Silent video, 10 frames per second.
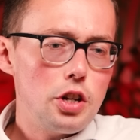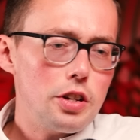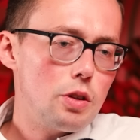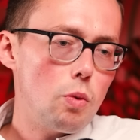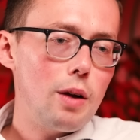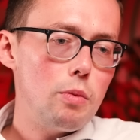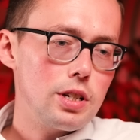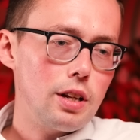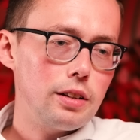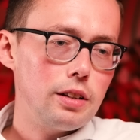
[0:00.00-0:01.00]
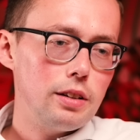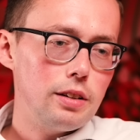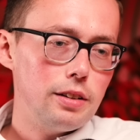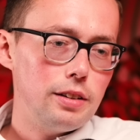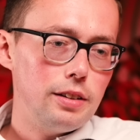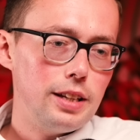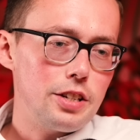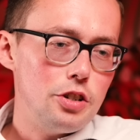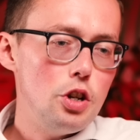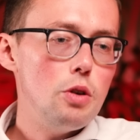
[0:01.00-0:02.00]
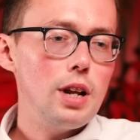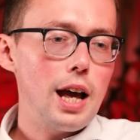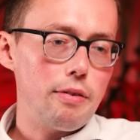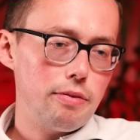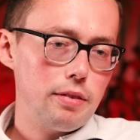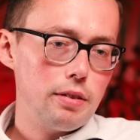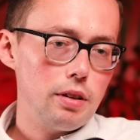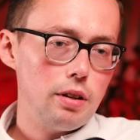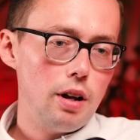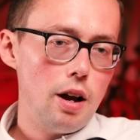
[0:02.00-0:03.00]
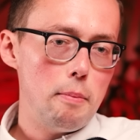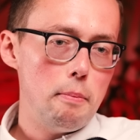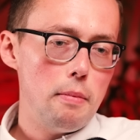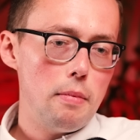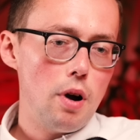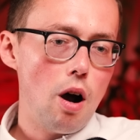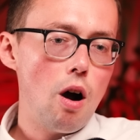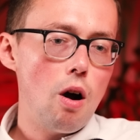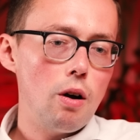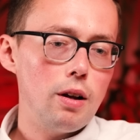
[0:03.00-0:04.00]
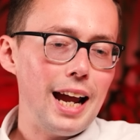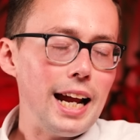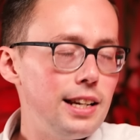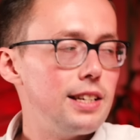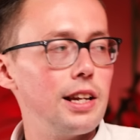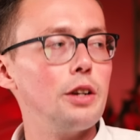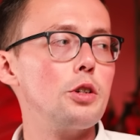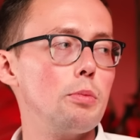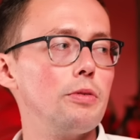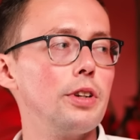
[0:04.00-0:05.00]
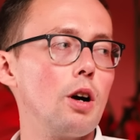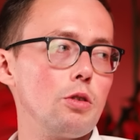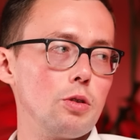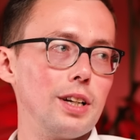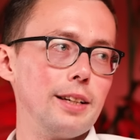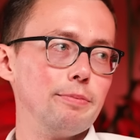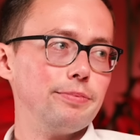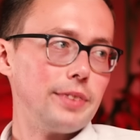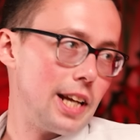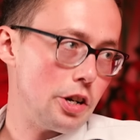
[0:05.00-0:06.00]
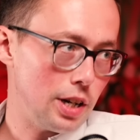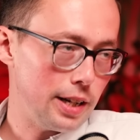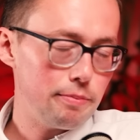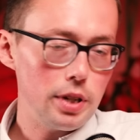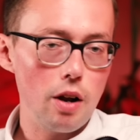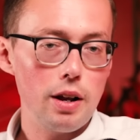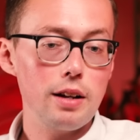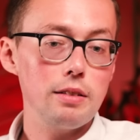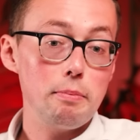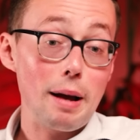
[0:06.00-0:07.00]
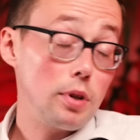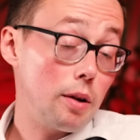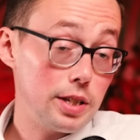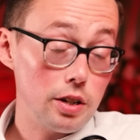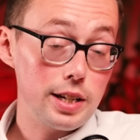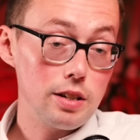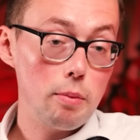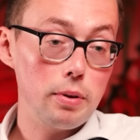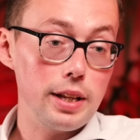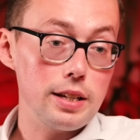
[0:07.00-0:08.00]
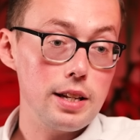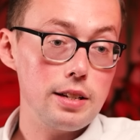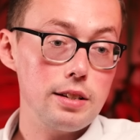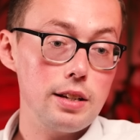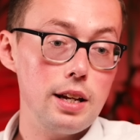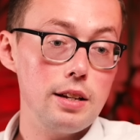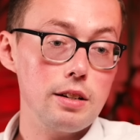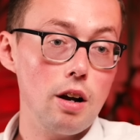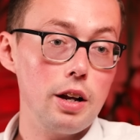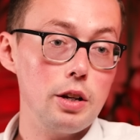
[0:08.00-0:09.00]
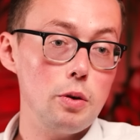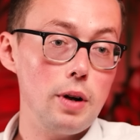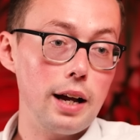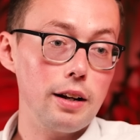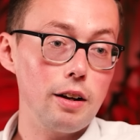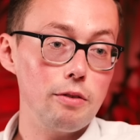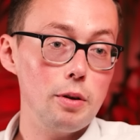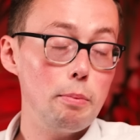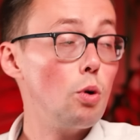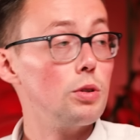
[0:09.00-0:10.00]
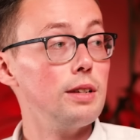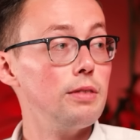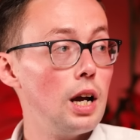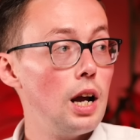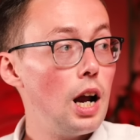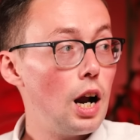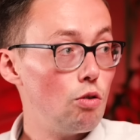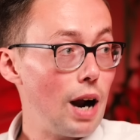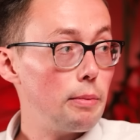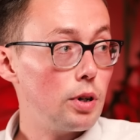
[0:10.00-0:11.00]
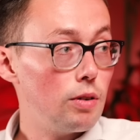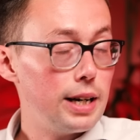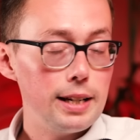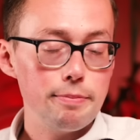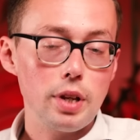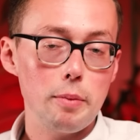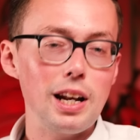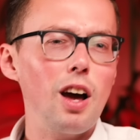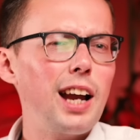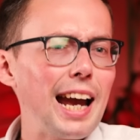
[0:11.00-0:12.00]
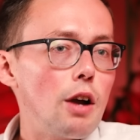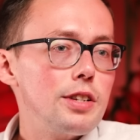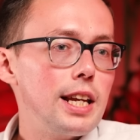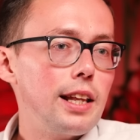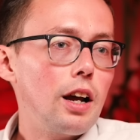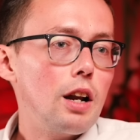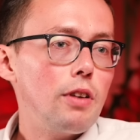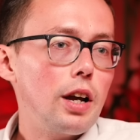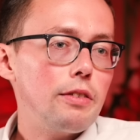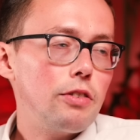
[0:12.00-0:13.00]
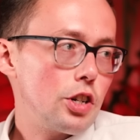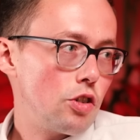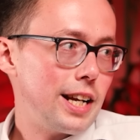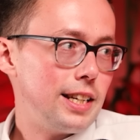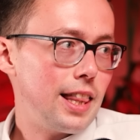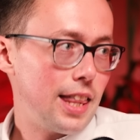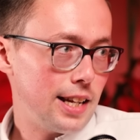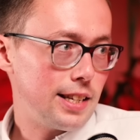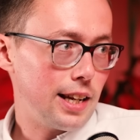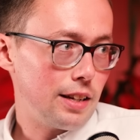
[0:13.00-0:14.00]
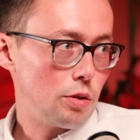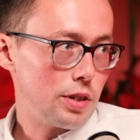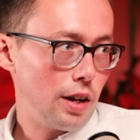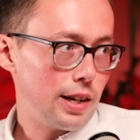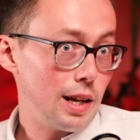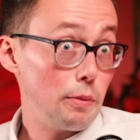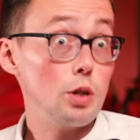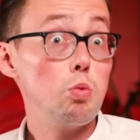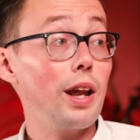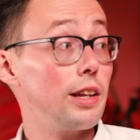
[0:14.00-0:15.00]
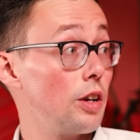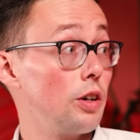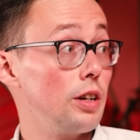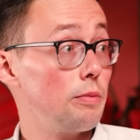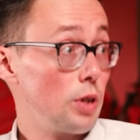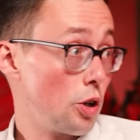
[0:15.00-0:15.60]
just the way in which like this new left are indistinguishable from the cultural elite, essentially. And Mamdani is a good example of this. This is a guy who had a kind of an abortive rap career. I mean, like AOC, they're kind of like frustrated theatre kids to a certain extent, which is why they're so good at